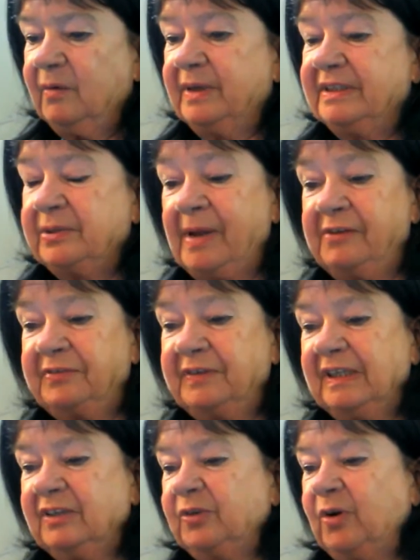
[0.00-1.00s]
When 12
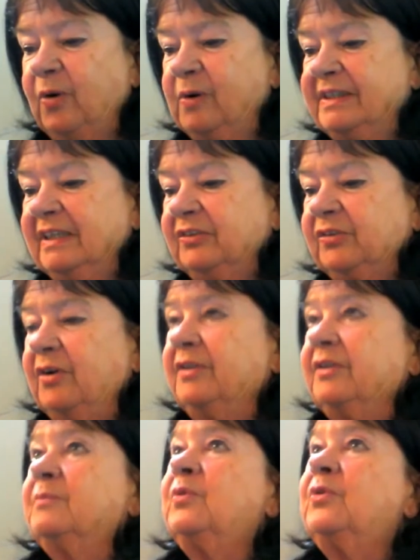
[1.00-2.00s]
years old, he saw
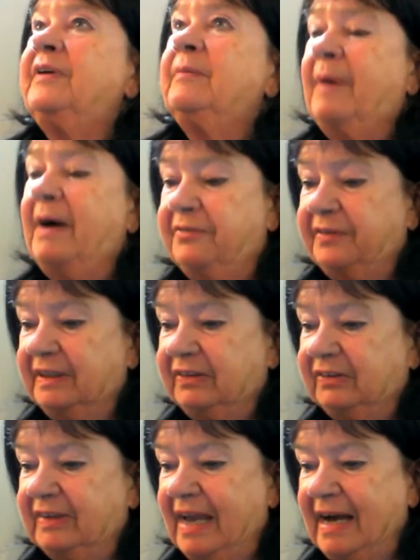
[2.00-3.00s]
the movie by
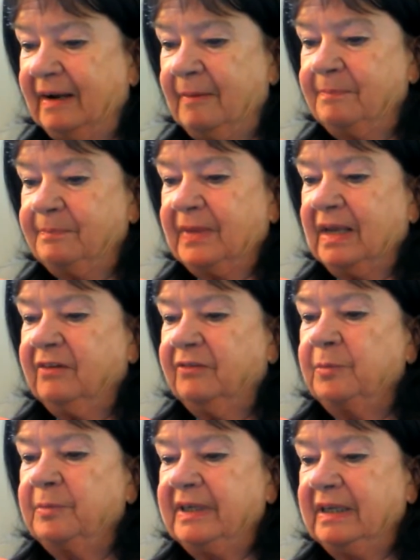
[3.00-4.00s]
Fritz Lang,
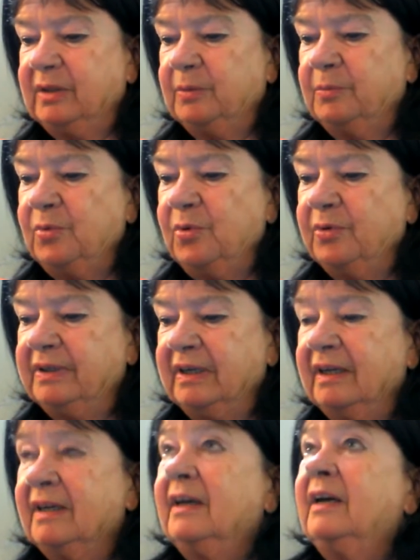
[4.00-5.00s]
Woman in the
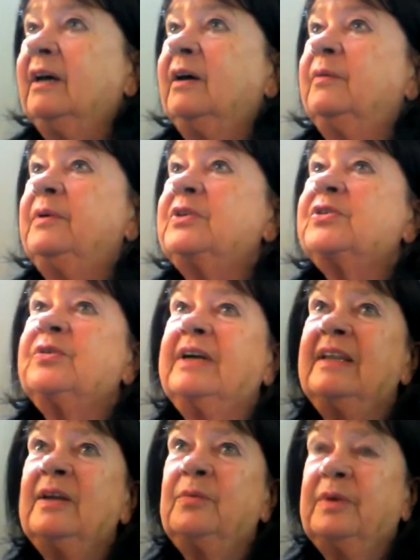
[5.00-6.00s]
Moon, which
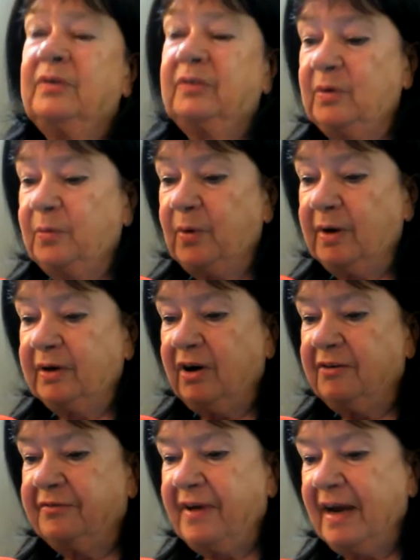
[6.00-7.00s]
together with the work
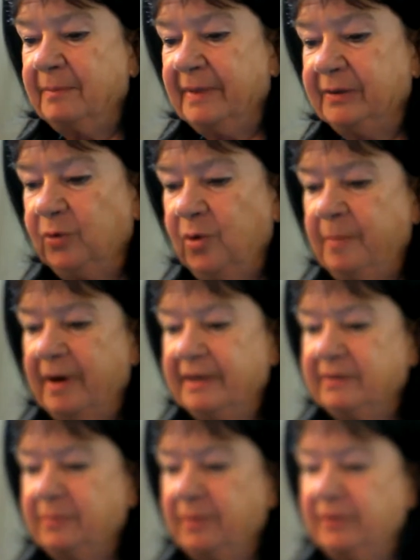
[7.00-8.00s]
of Hermann
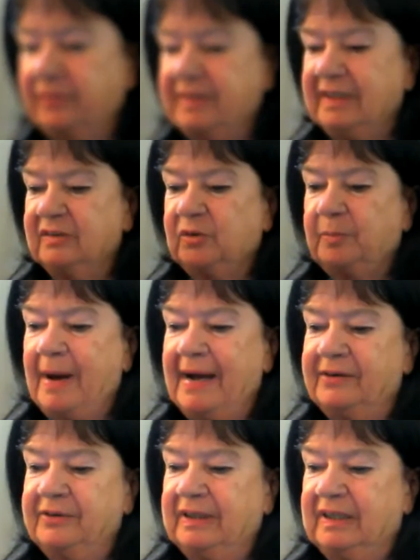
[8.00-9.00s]
Oberth was the
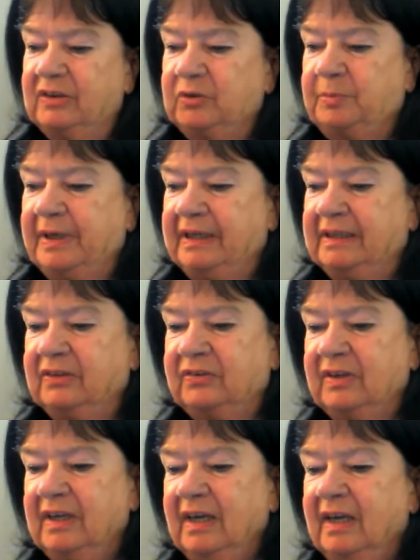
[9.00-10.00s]
inspiring
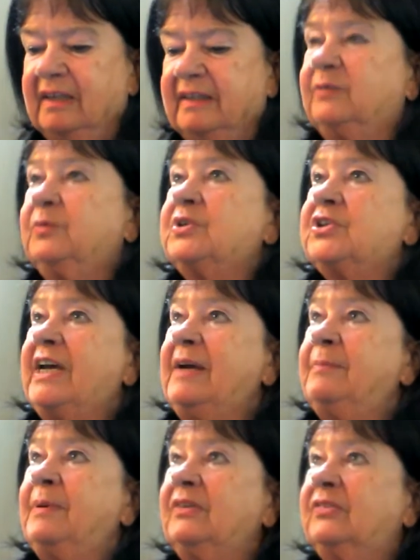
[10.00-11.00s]
experience that would
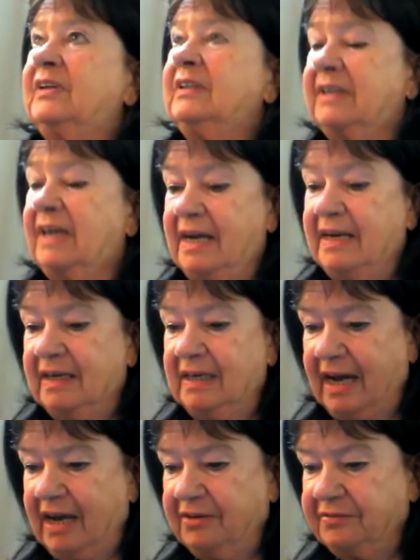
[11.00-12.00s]
shape his entire
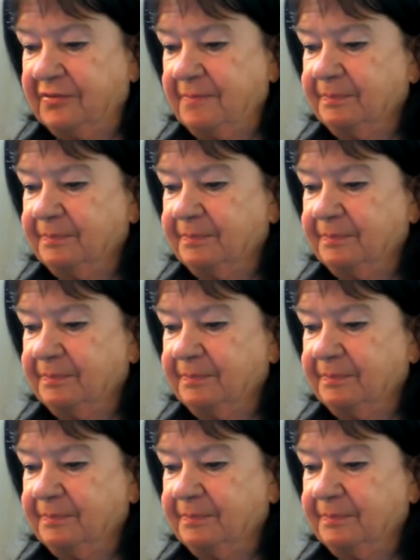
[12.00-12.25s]
life.